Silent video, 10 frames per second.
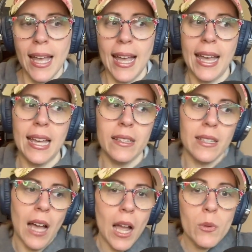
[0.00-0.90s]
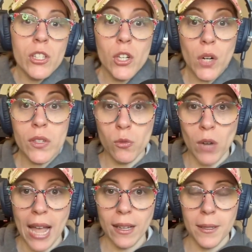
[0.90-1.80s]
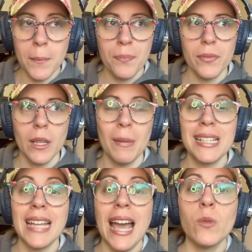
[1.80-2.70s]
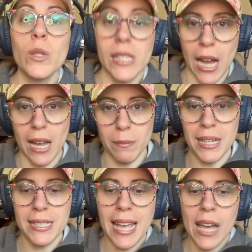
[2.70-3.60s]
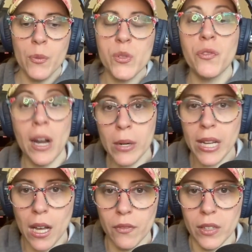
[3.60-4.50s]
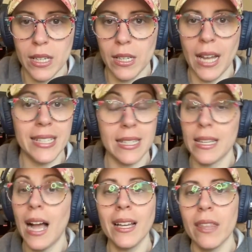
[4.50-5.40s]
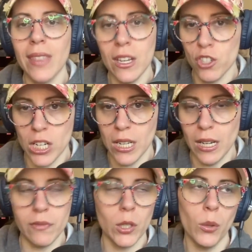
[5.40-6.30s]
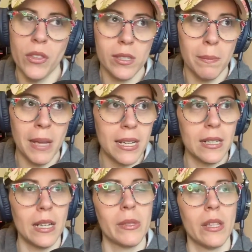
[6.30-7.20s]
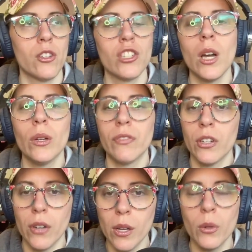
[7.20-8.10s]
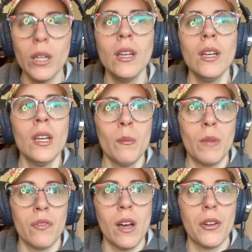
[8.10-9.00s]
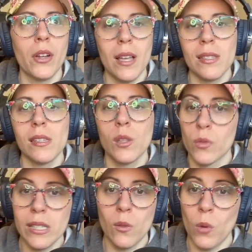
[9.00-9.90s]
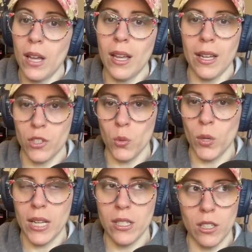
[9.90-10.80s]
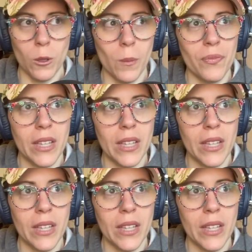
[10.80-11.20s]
And I was a nervous wreck. My dad was not. My dad was very confident. I did not get that gene. I've told this many times on the show. If you're new, my father, Gus, is the reason why I do what I do.